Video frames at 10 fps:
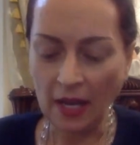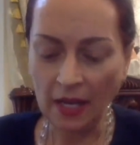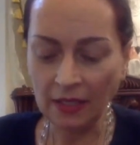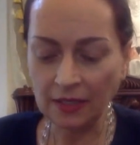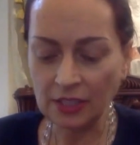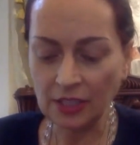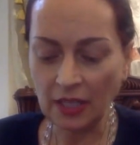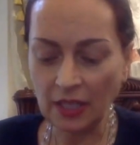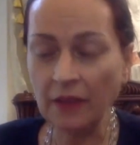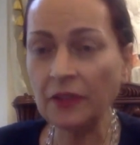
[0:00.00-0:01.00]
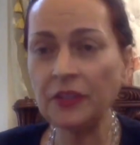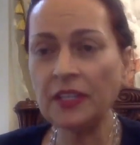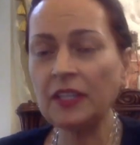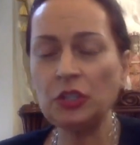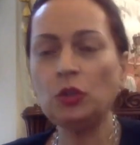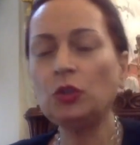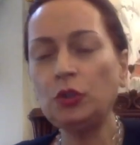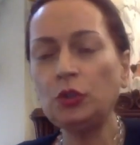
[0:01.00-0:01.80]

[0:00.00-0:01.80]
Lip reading: and everything that you